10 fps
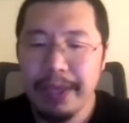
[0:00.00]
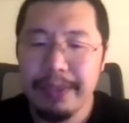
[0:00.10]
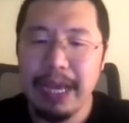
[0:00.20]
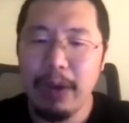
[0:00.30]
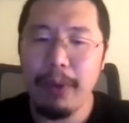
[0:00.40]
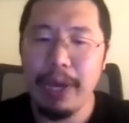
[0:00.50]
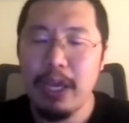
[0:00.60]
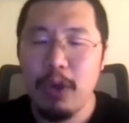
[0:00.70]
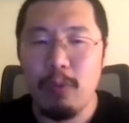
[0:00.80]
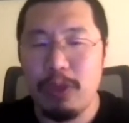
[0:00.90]
that
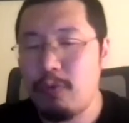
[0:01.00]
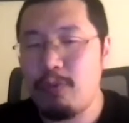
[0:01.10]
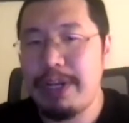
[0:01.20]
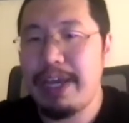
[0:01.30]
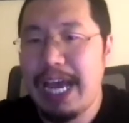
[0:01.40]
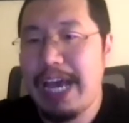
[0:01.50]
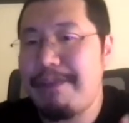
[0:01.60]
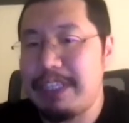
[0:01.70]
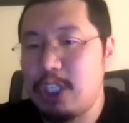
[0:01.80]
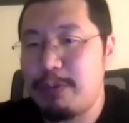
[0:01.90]
way, we don't really have a
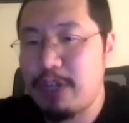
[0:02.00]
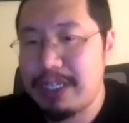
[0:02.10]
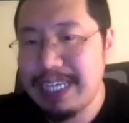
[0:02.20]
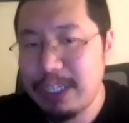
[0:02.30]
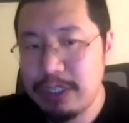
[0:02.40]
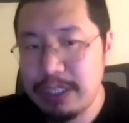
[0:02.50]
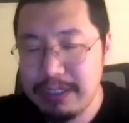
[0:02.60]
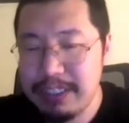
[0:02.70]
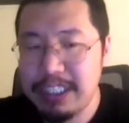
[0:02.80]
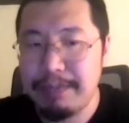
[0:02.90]
distributed transaction in our
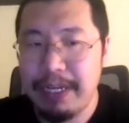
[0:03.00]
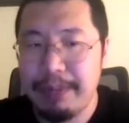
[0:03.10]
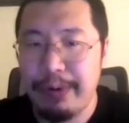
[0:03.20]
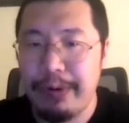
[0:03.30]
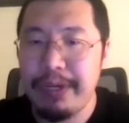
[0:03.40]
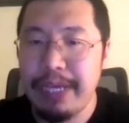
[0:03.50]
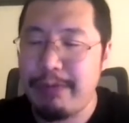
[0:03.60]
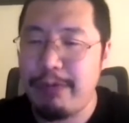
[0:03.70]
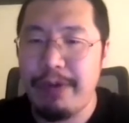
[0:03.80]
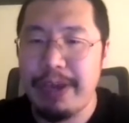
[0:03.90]
system anymore.
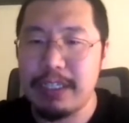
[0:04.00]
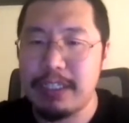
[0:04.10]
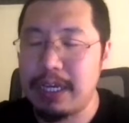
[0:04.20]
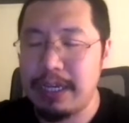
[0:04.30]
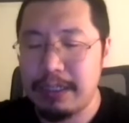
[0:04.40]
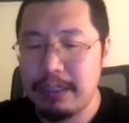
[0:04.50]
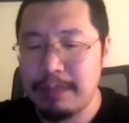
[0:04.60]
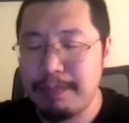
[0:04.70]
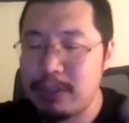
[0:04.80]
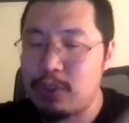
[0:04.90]
Everything is
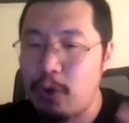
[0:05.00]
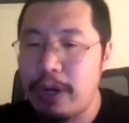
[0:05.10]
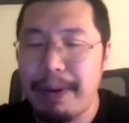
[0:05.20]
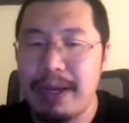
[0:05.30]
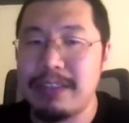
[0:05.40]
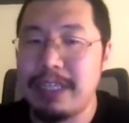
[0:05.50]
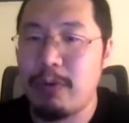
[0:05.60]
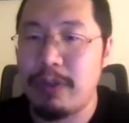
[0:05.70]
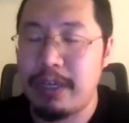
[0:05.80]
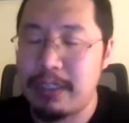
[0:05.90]
being joined by
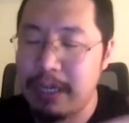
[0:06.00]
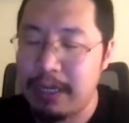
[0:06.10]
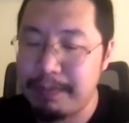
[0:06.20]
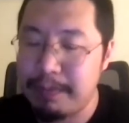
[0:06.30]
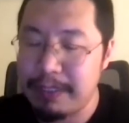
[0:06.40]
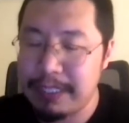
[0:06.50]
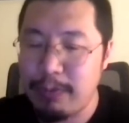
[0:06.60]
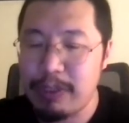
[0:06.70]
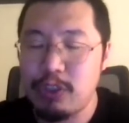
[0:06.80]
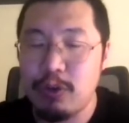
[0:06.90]

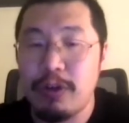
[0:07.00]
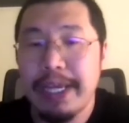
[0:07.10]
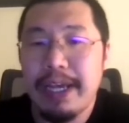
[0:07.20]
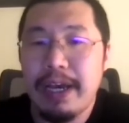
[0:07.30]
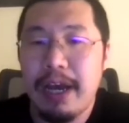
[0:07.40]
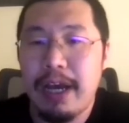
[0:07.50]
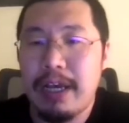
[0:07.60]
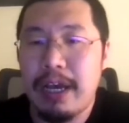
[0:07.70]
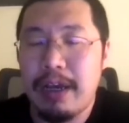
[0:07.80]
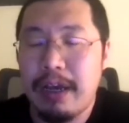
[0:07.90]
sequential
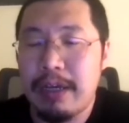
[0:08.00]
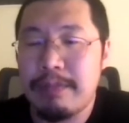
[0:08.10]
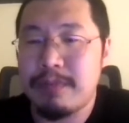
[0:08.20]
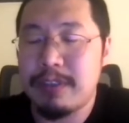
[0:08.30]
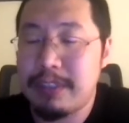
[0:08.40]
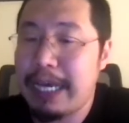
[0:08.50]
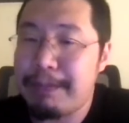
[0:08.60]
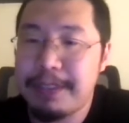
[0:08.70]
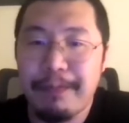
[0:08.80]
steps.